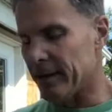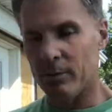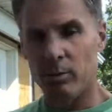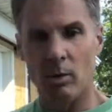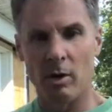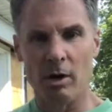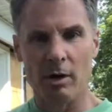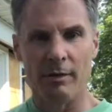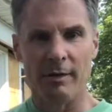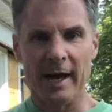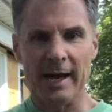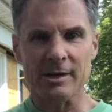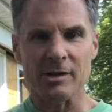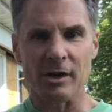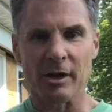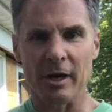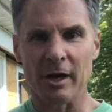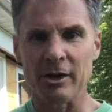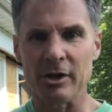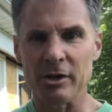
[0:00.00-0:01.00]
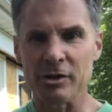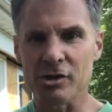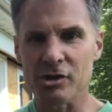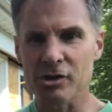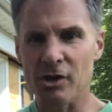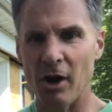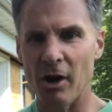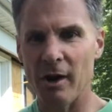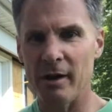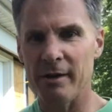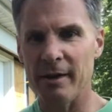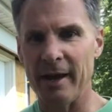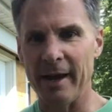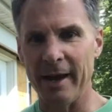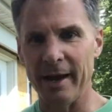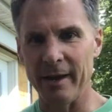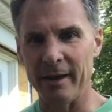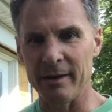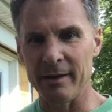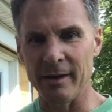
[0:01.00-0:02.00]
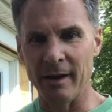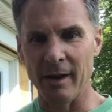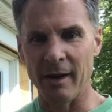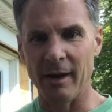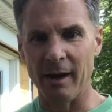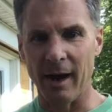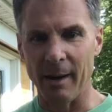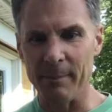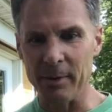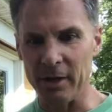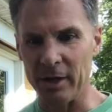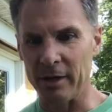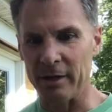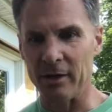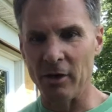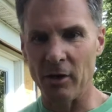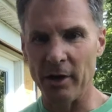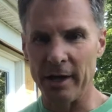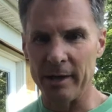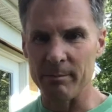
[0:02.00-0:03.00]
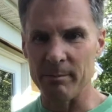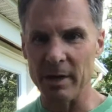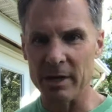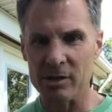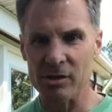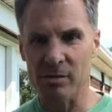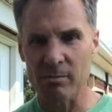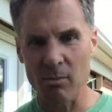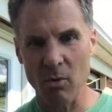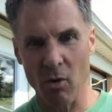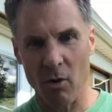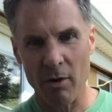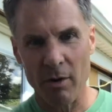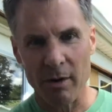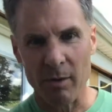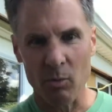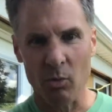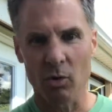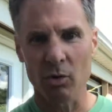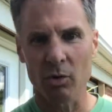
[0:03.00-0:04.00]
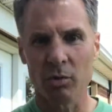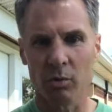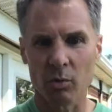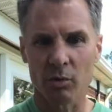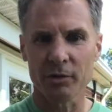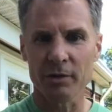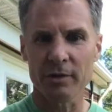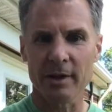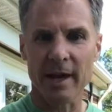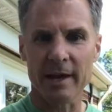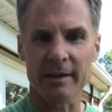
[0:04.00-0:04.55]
well, that's a good start, and I'm going to go ahead and mix some mortar, and we'll do that